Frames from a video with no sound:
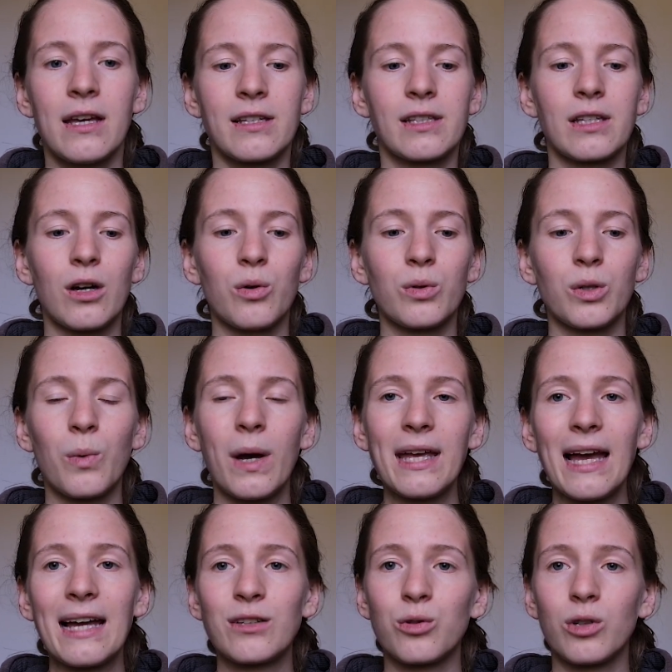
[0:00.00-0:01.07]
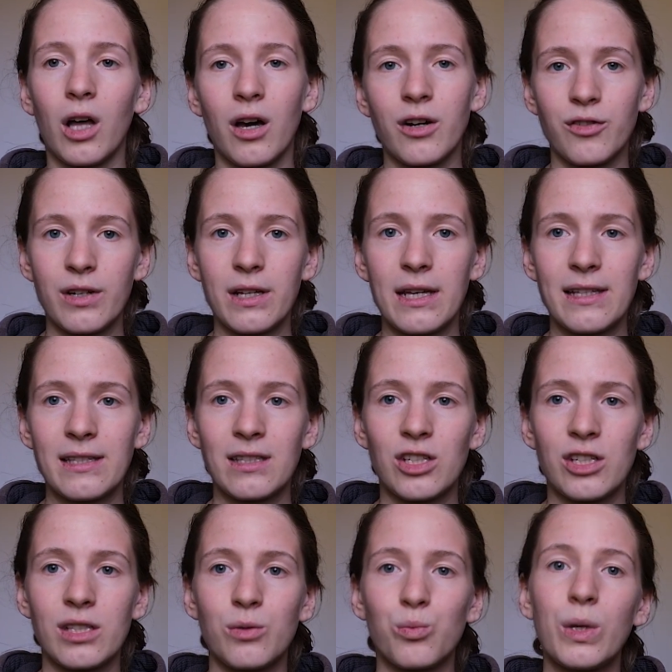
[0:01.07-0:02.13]
So the way I do laundry is
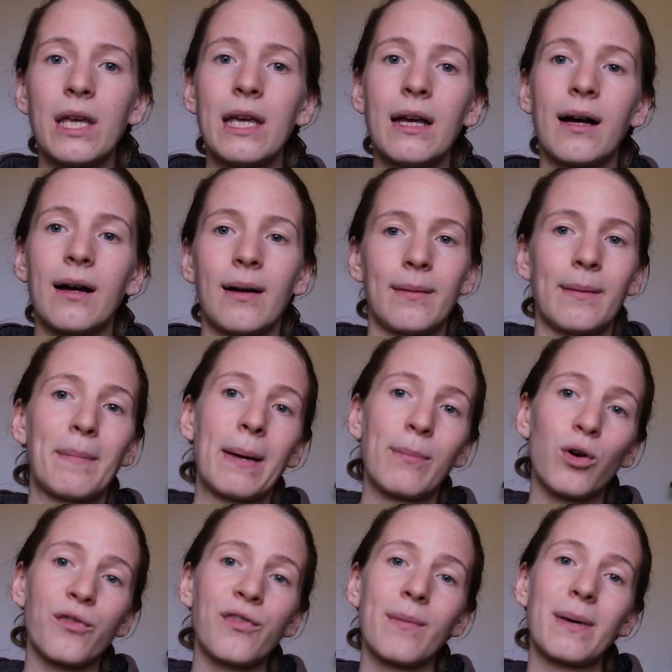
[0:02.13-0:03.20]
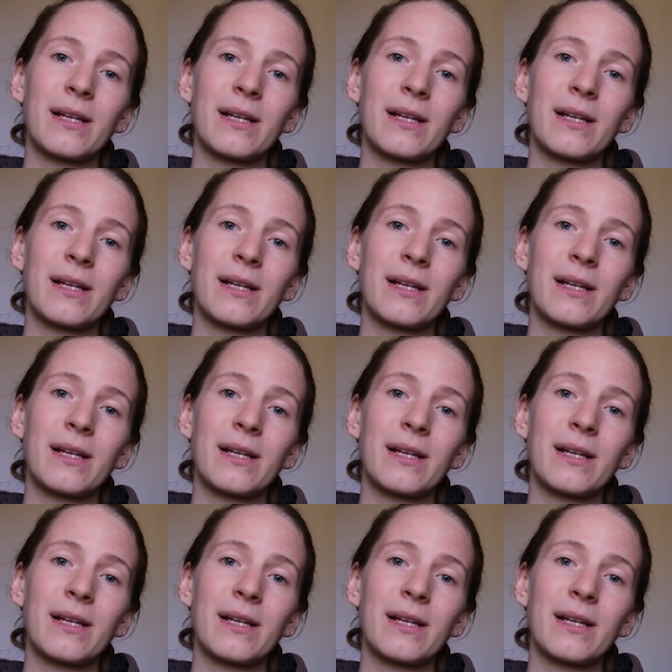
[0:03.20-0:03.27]
just my boyfriend,